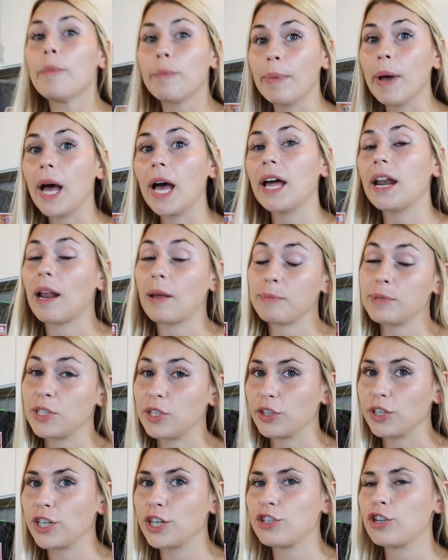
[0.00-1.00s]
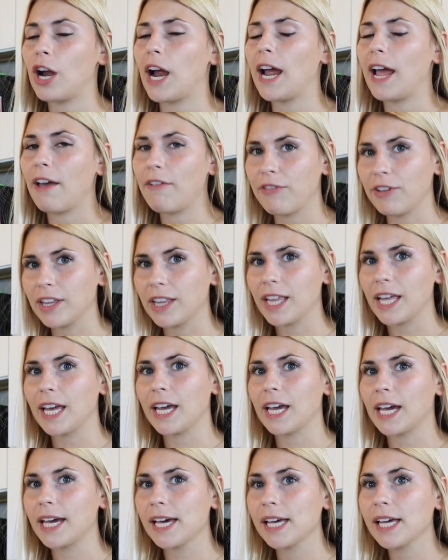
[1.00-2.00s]
but I'm still gonna try it. I feel
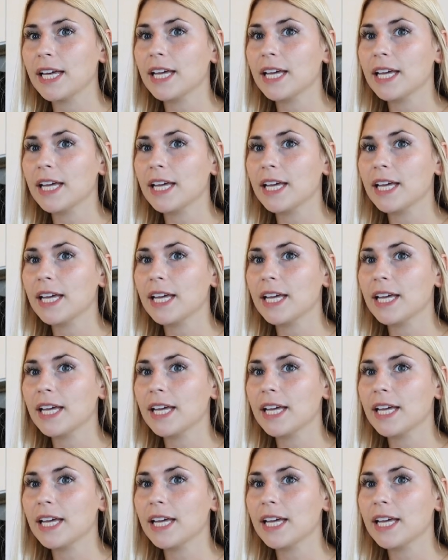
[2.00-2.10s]
like